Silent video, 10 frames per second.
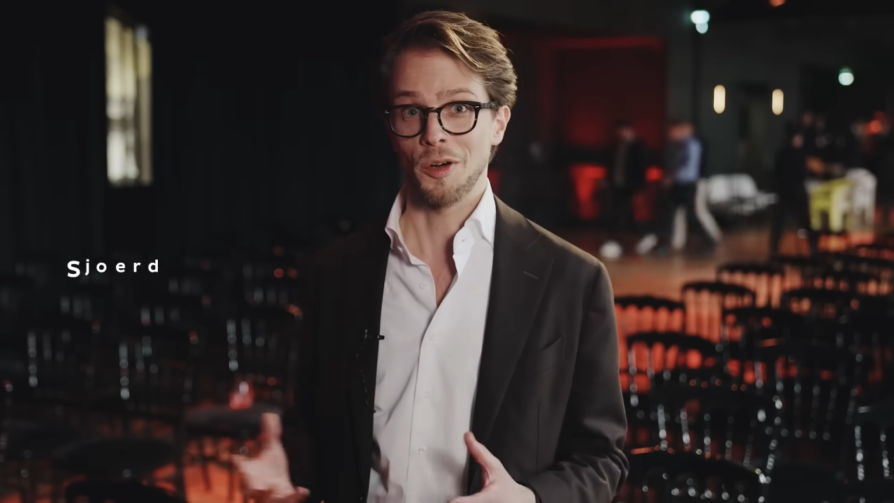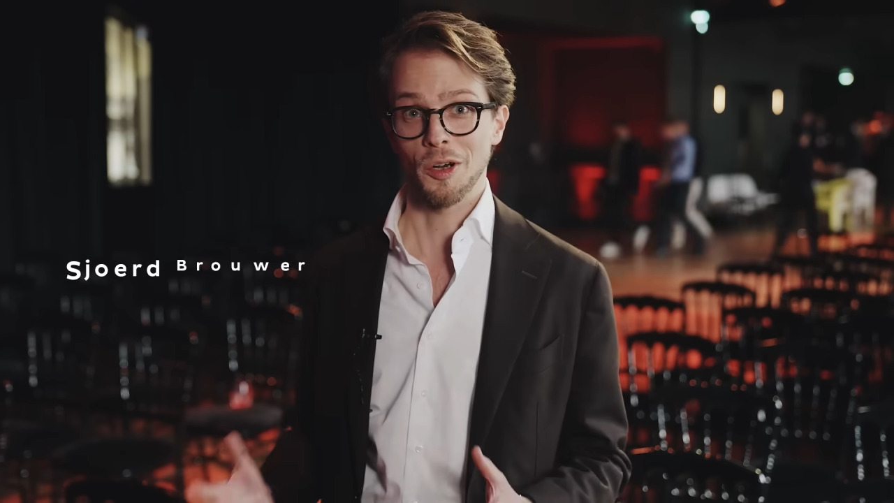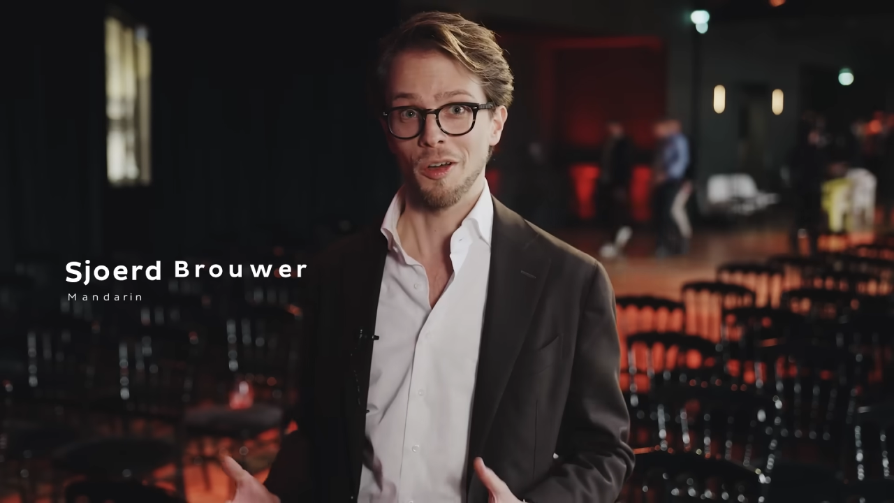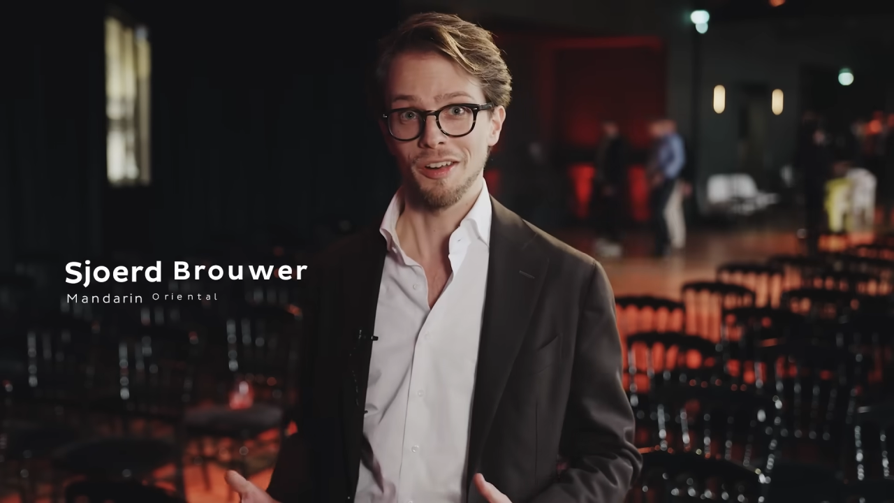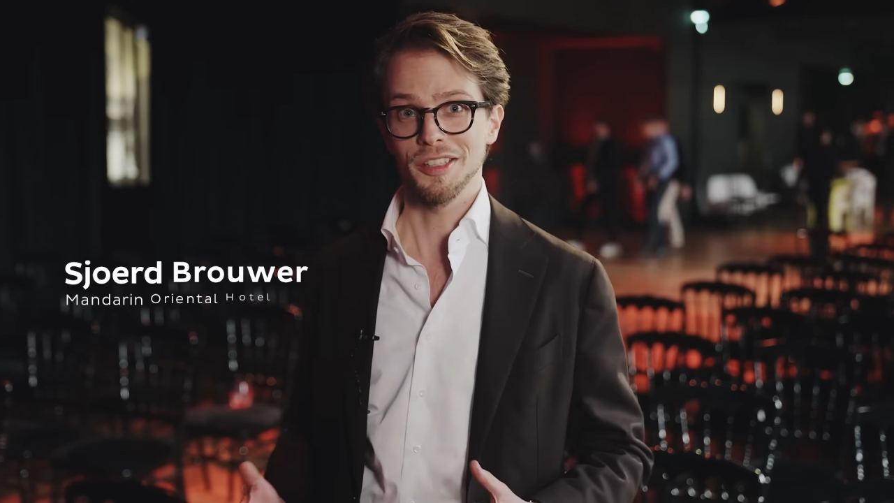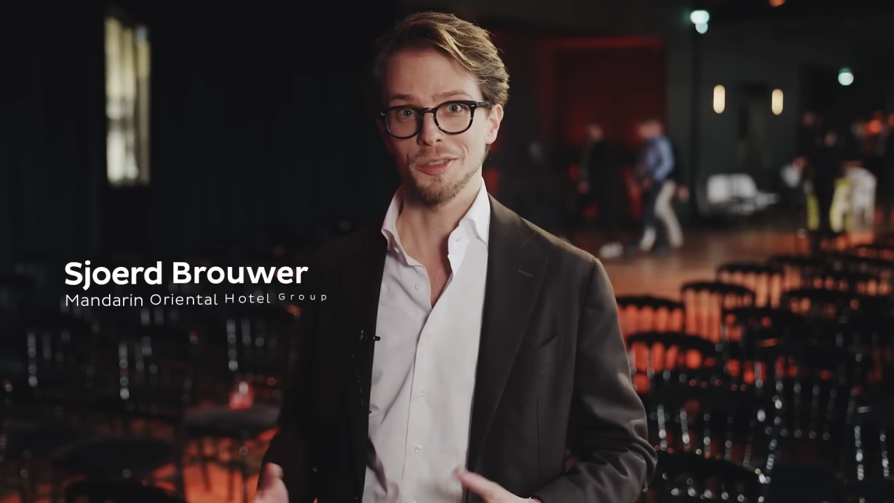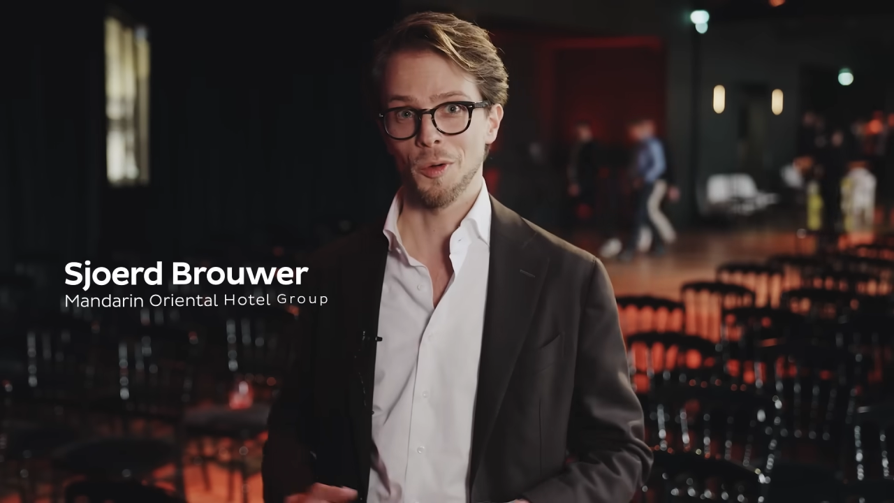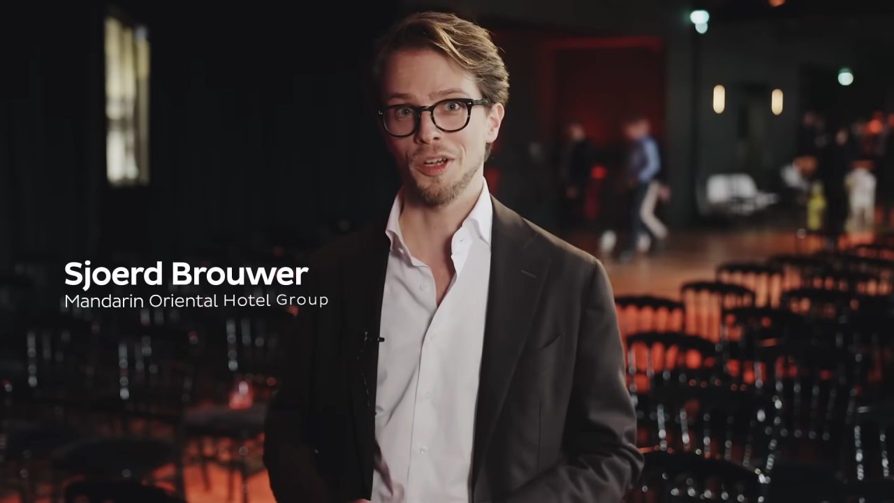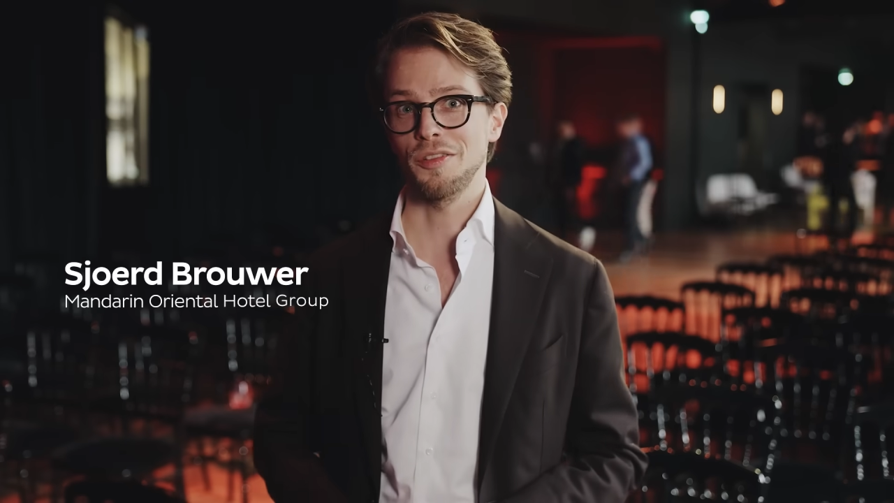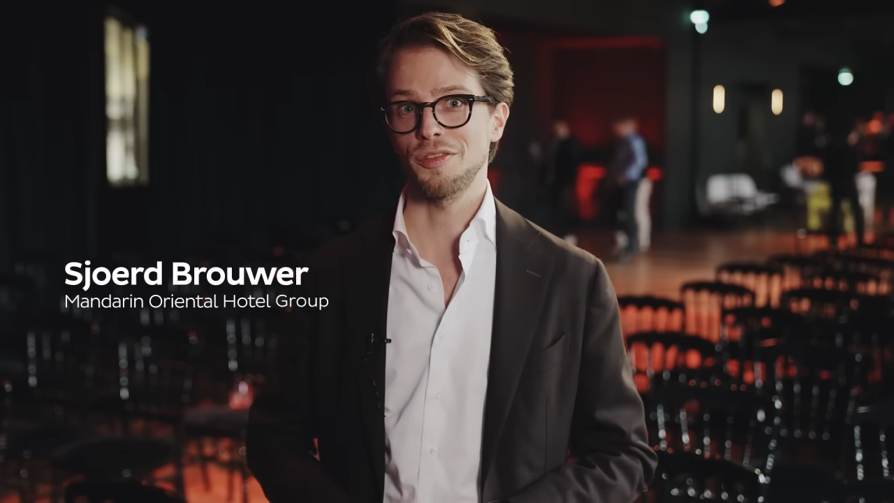our colleagues
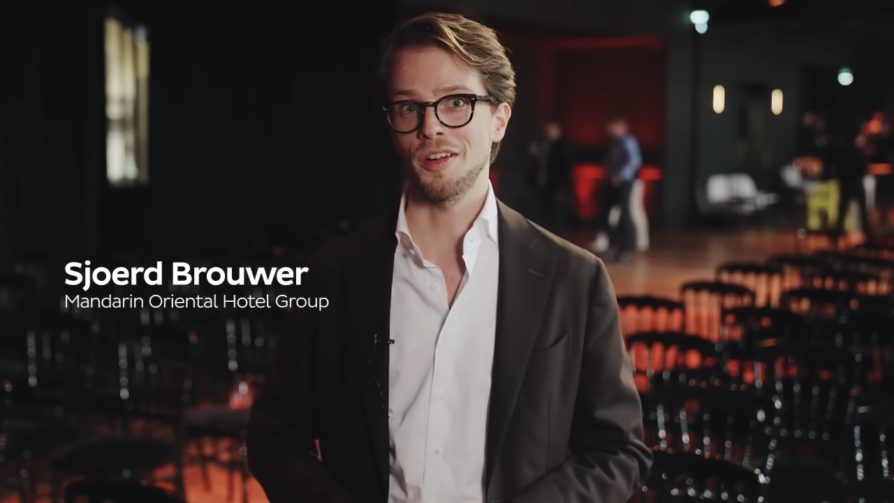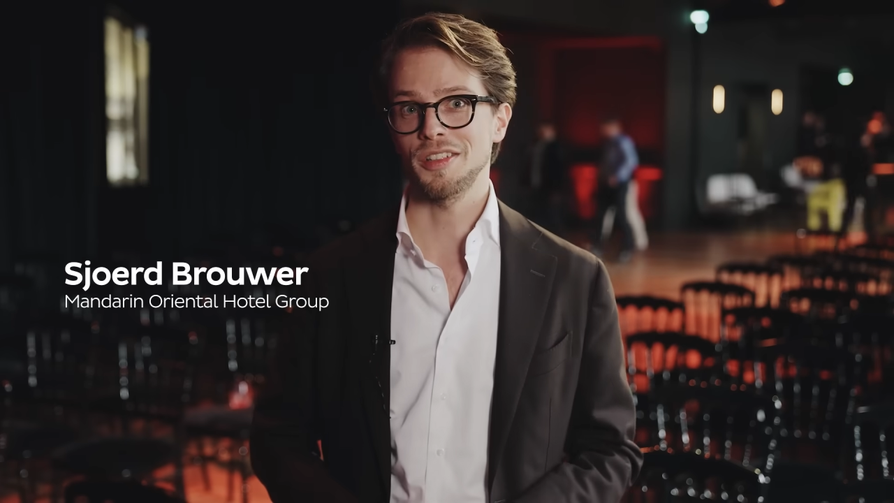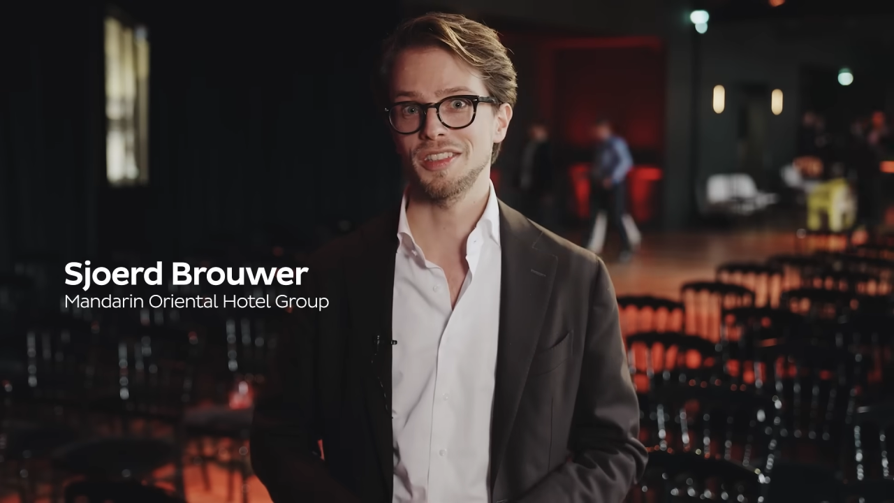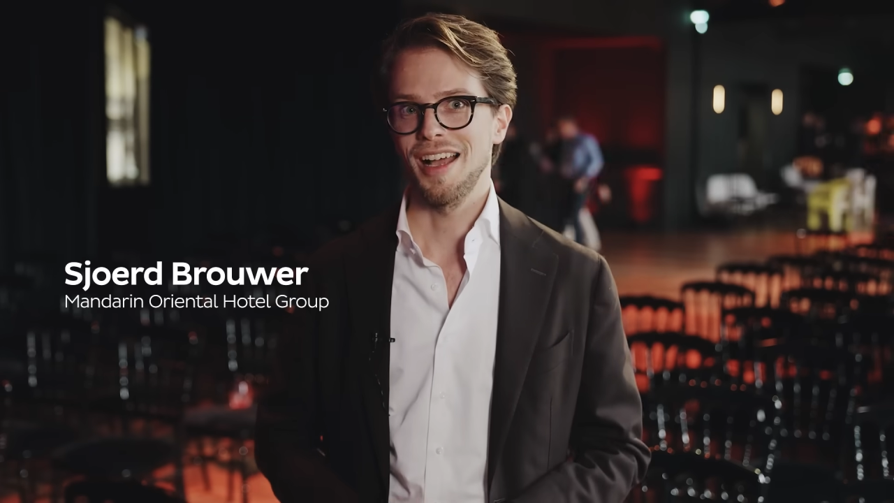working for us,